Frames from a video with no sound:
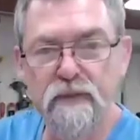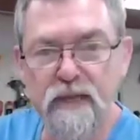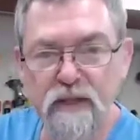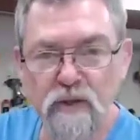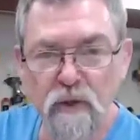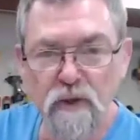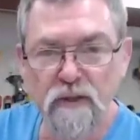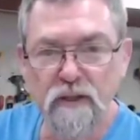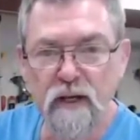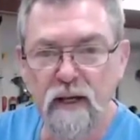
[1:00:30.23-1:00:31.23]
Sounds
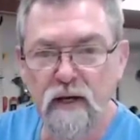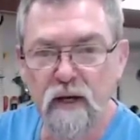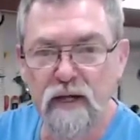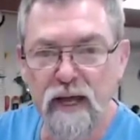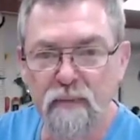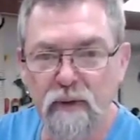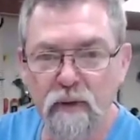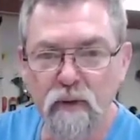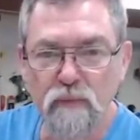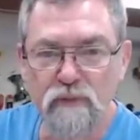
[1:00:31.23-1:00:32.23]
good. No gamble.
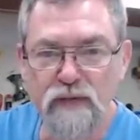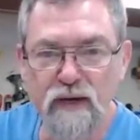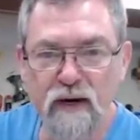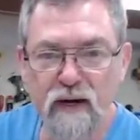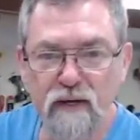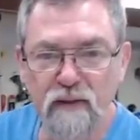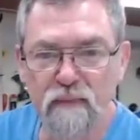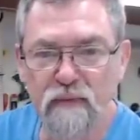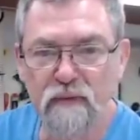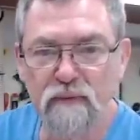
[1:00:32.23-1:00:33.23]
You're a good presenter. I
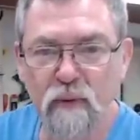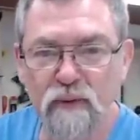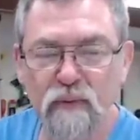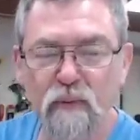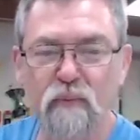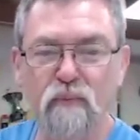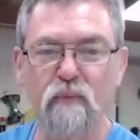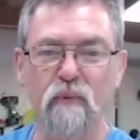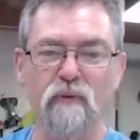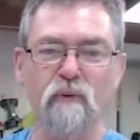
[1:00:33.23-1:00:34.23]
look forward
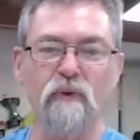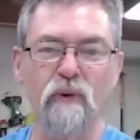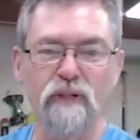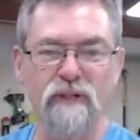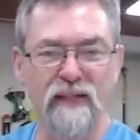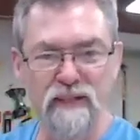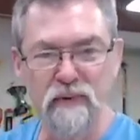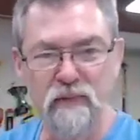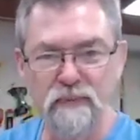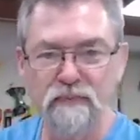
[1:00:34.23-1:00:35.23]
to watching. Thanks,
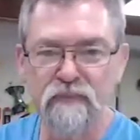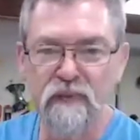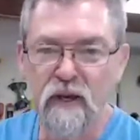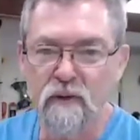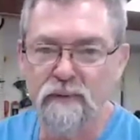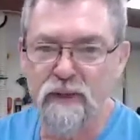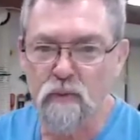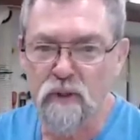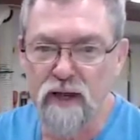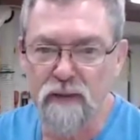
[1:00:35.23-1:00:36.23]
Chris.
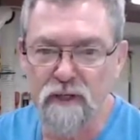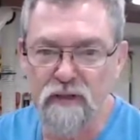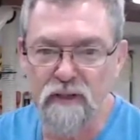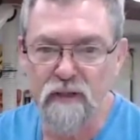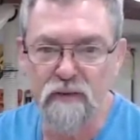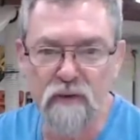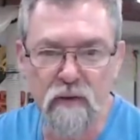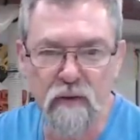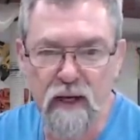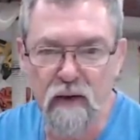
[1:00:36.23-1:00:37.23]
Respects would Carbatec needs
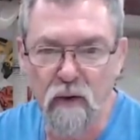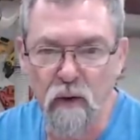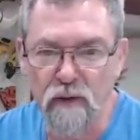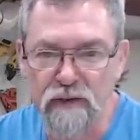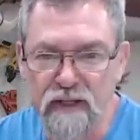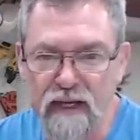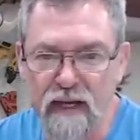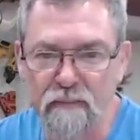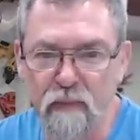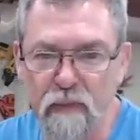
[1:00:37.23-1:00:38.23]
a loyalty
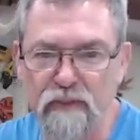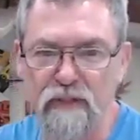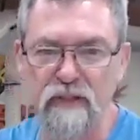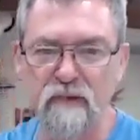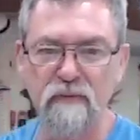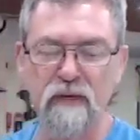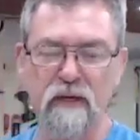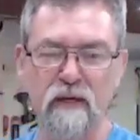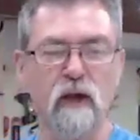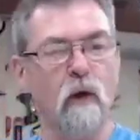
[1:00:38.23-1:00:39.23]
card point system thing.